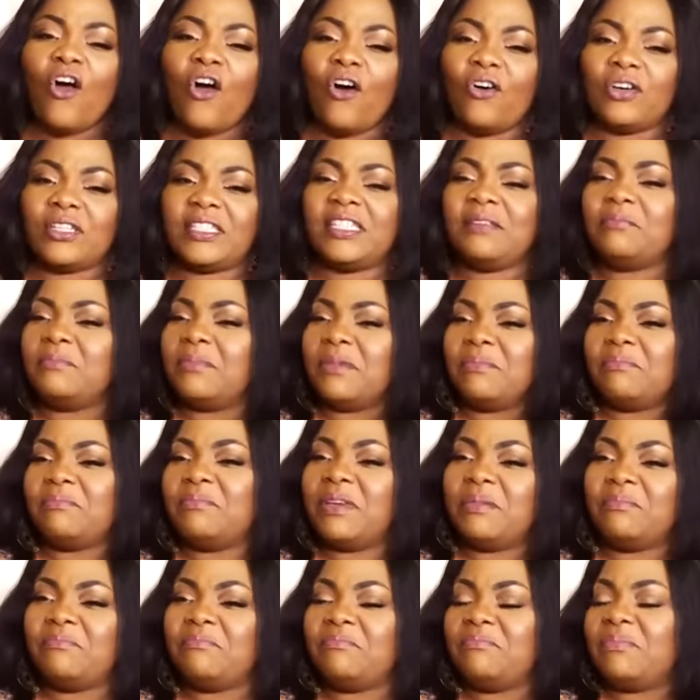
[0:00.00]
Or say,
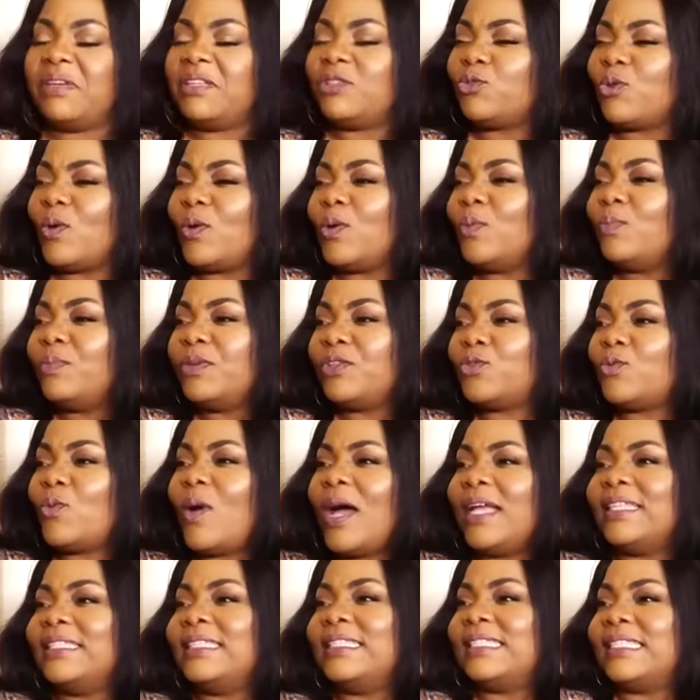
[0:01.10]
me so
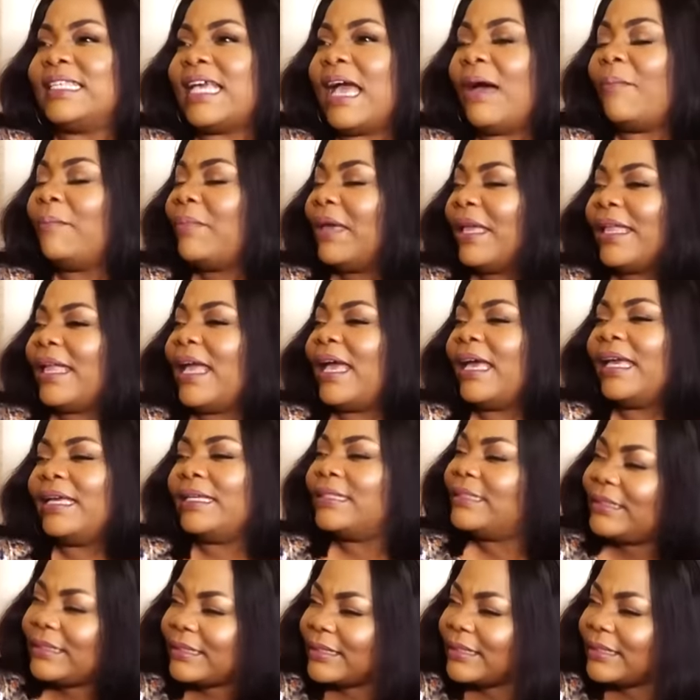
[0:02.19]
anti-a menya hit.